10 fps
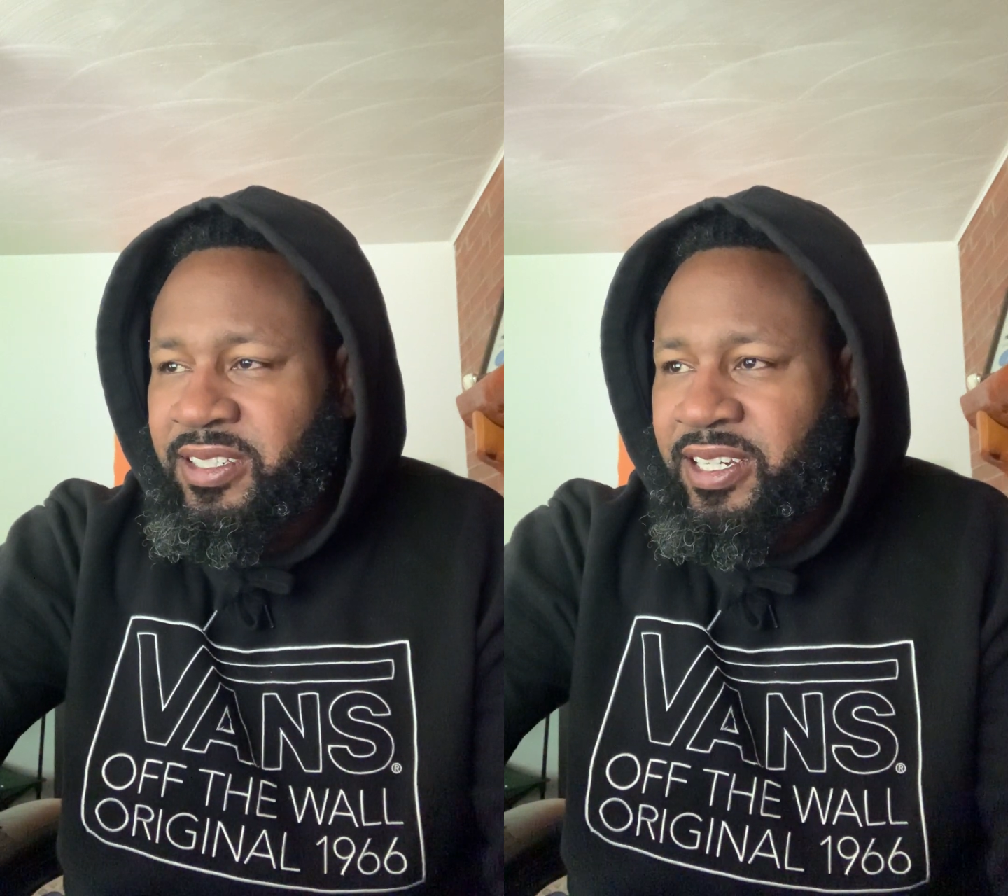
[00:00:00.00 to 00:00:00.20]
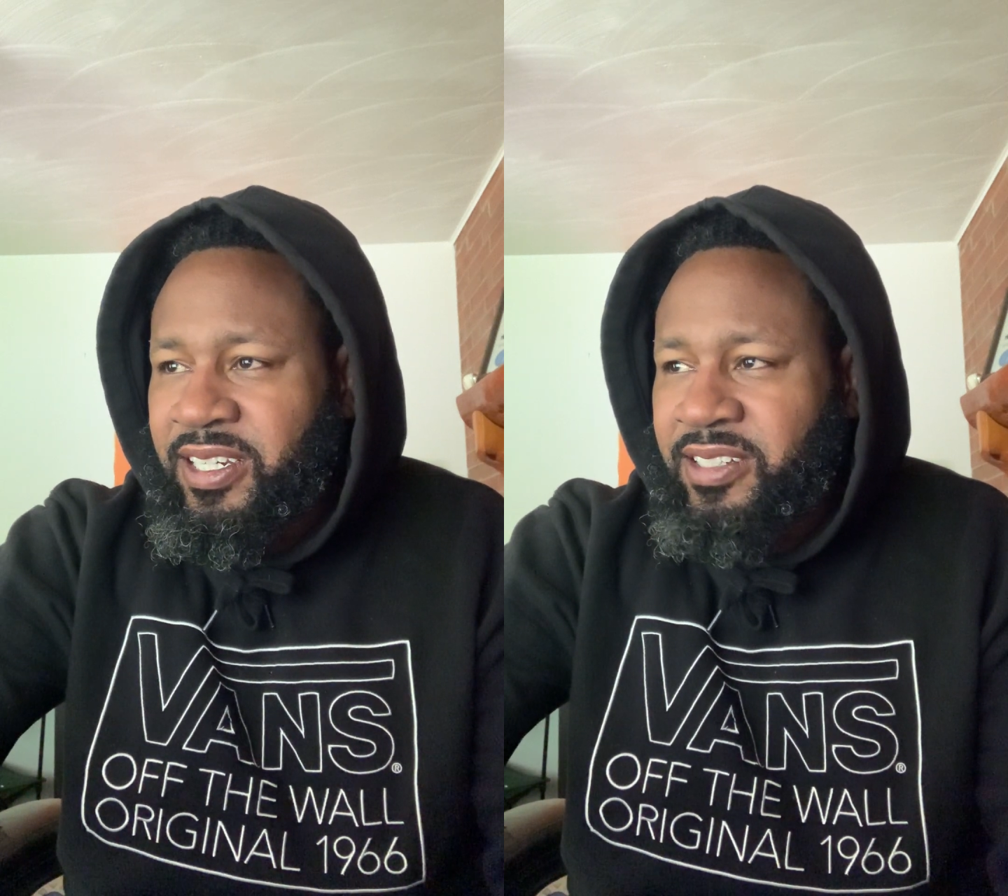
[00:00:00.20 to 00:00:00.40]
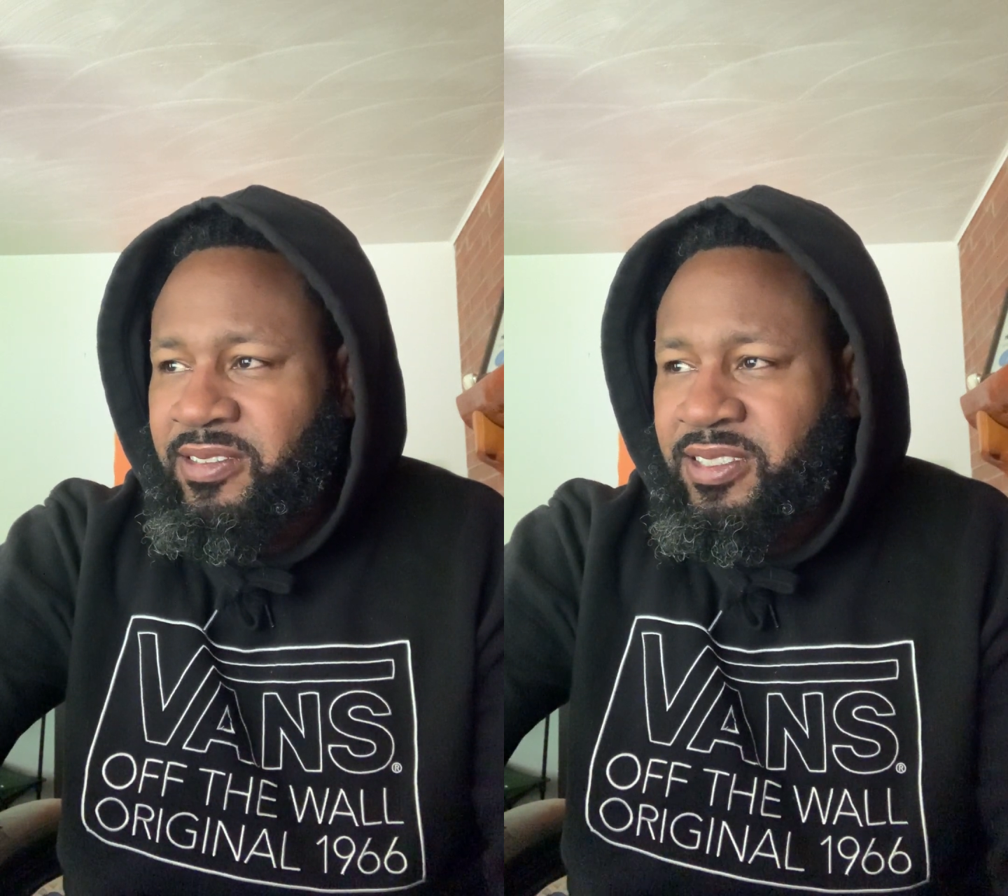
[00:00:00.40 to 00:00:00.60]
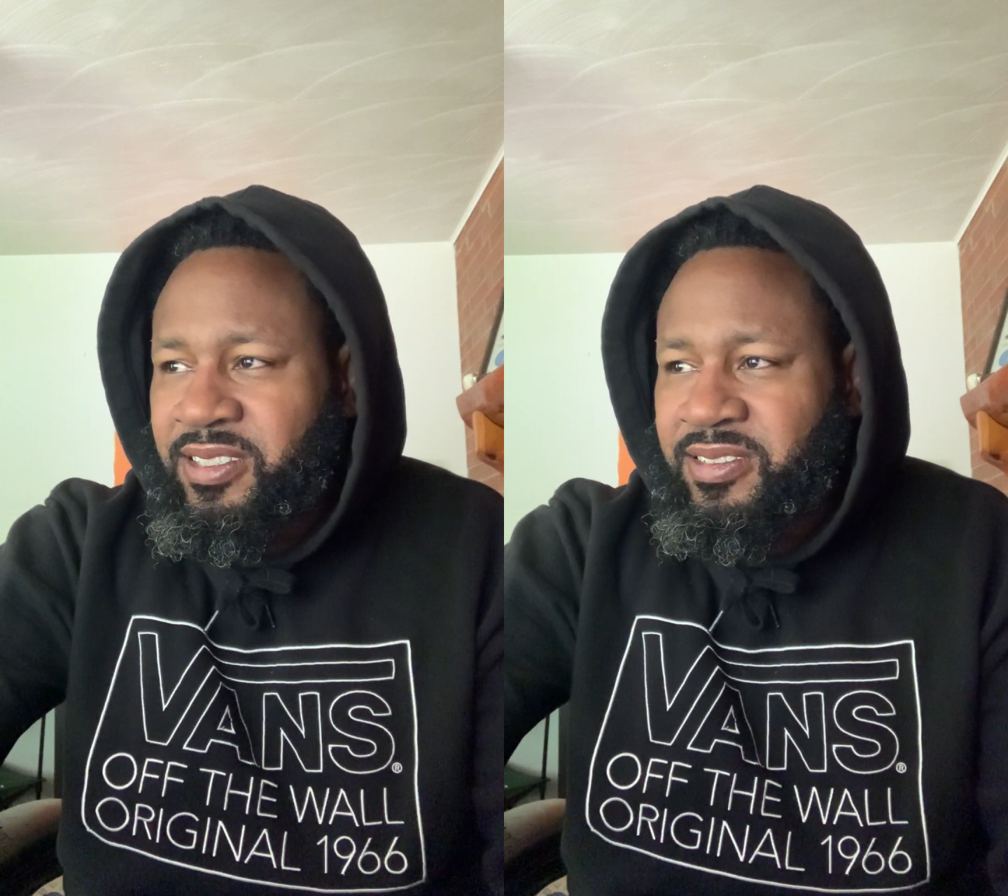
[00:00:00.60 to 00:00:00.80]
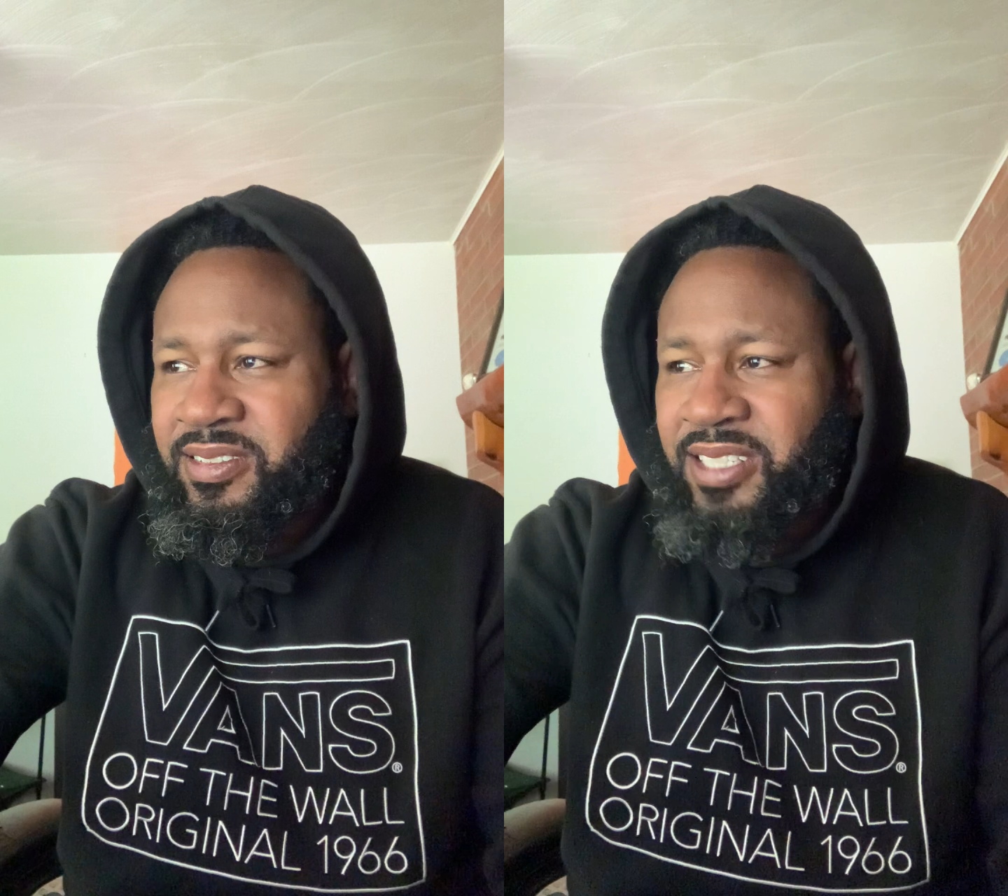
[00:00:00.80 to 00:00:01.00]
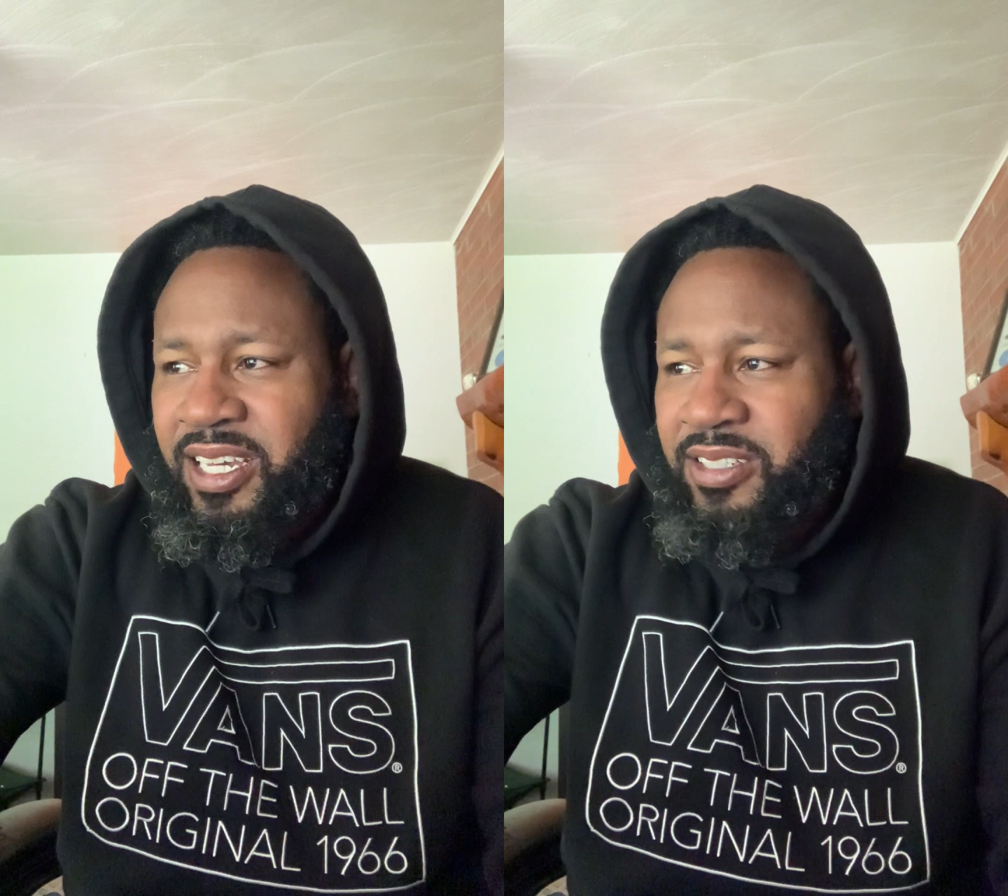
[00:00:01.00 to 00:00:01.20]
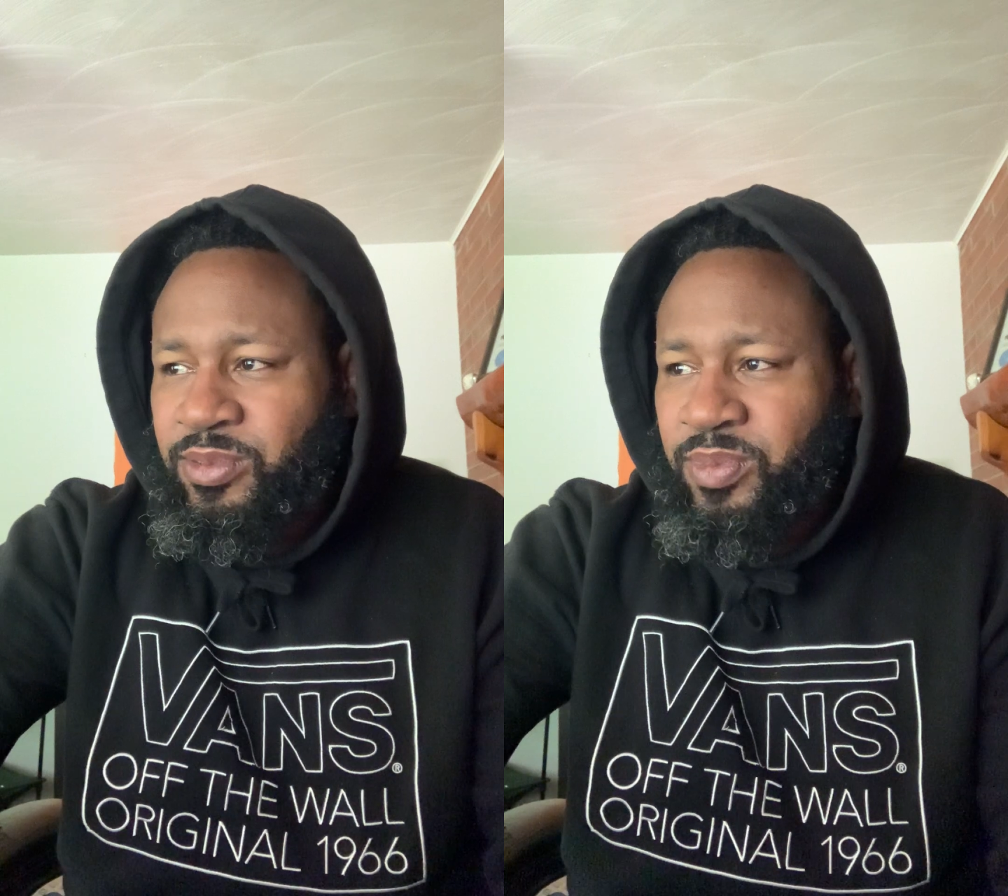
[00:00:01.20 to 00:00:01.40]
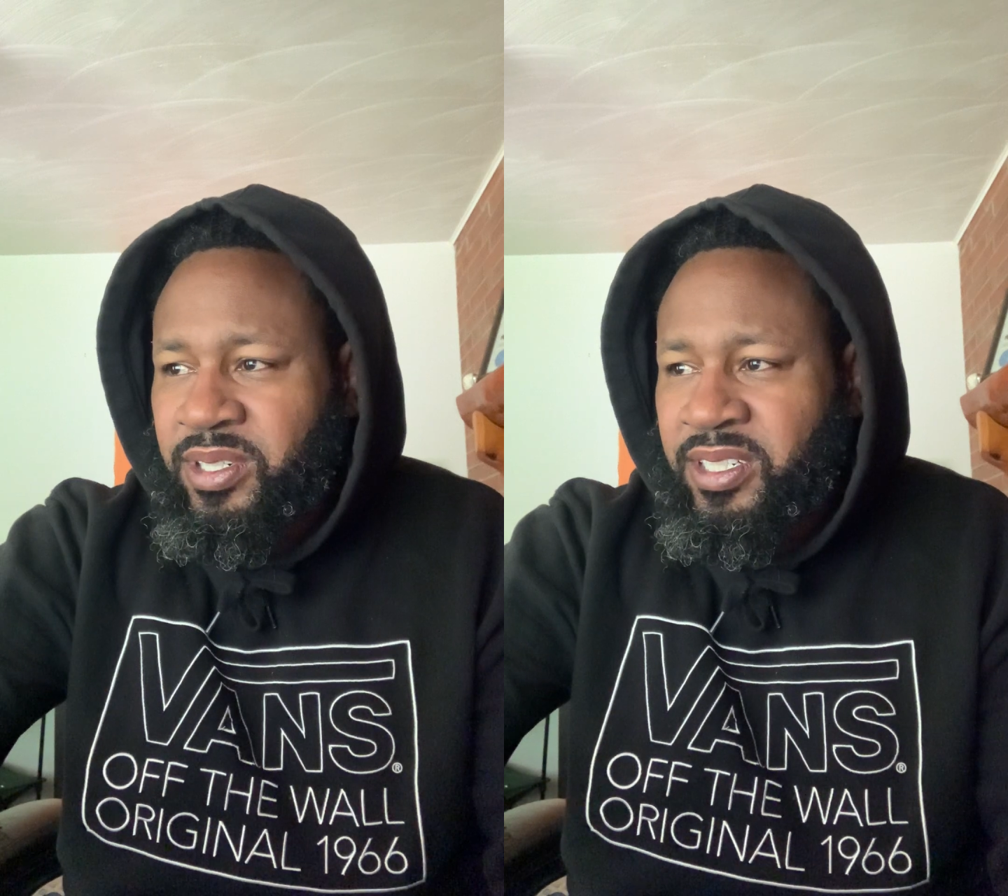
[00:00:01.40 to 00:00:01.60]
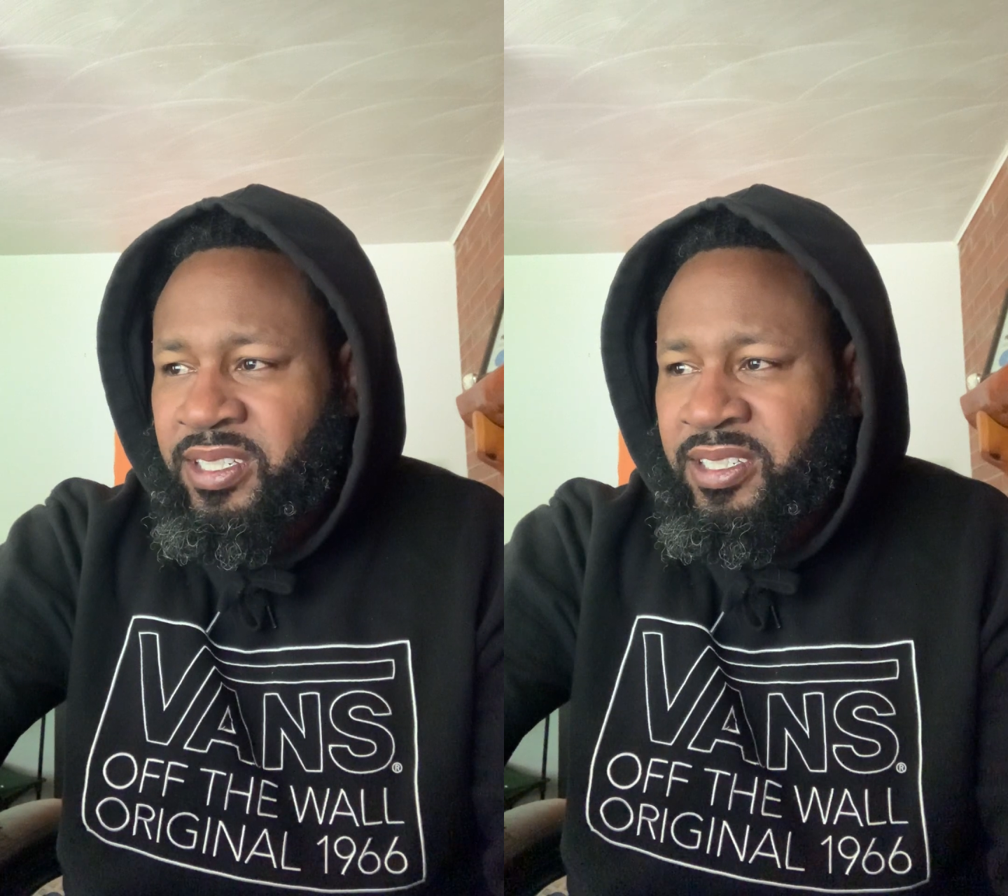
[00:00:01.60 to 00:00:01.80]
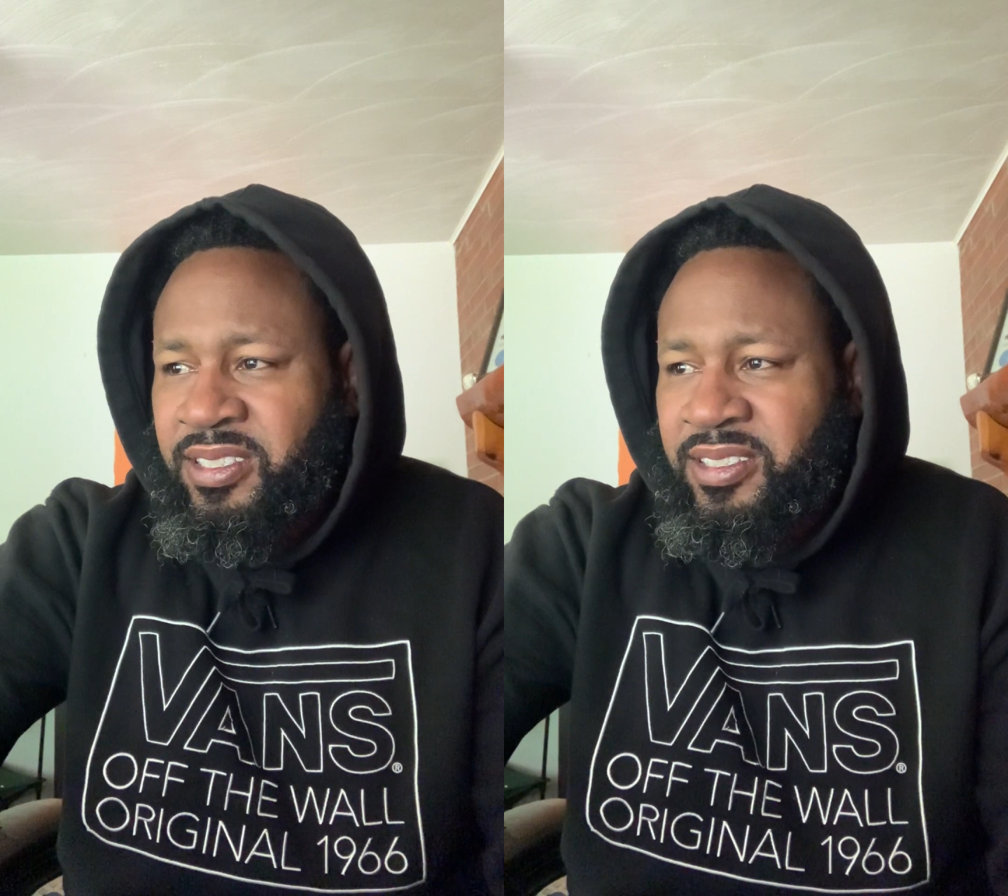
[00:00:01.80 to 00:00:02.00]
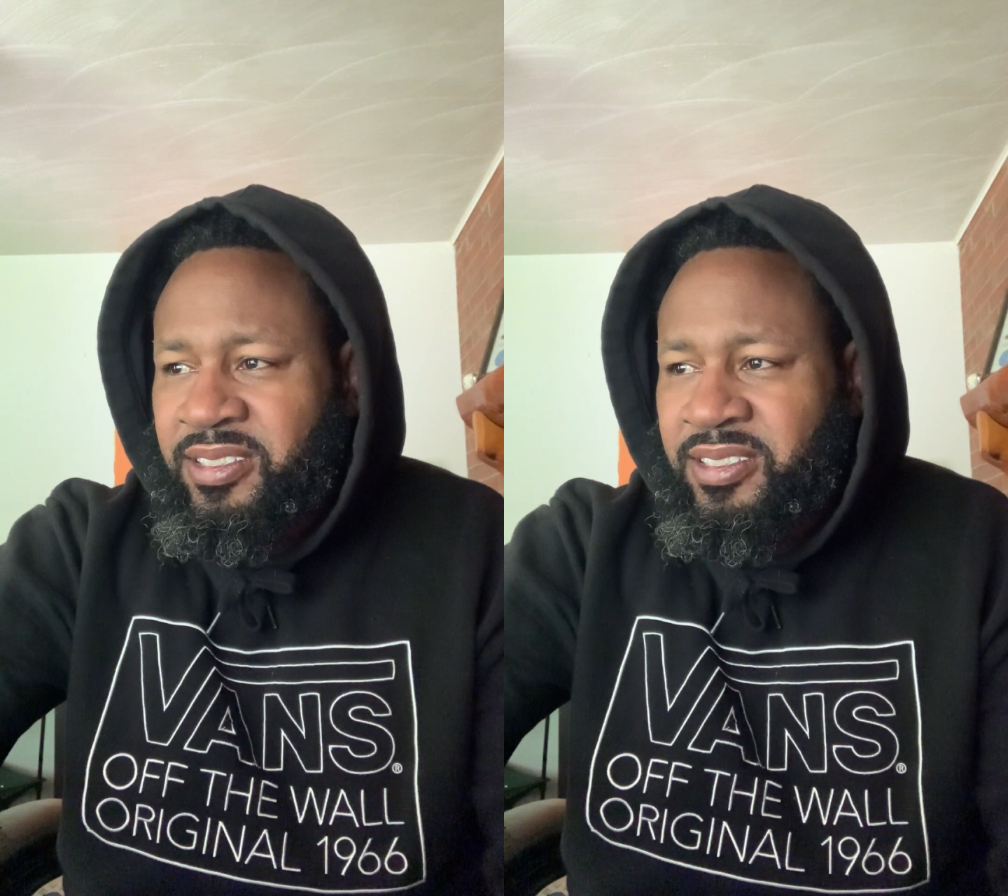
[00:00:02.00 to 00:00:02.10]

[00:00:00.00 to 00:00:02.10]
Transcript: Like I don't think there's a tax break.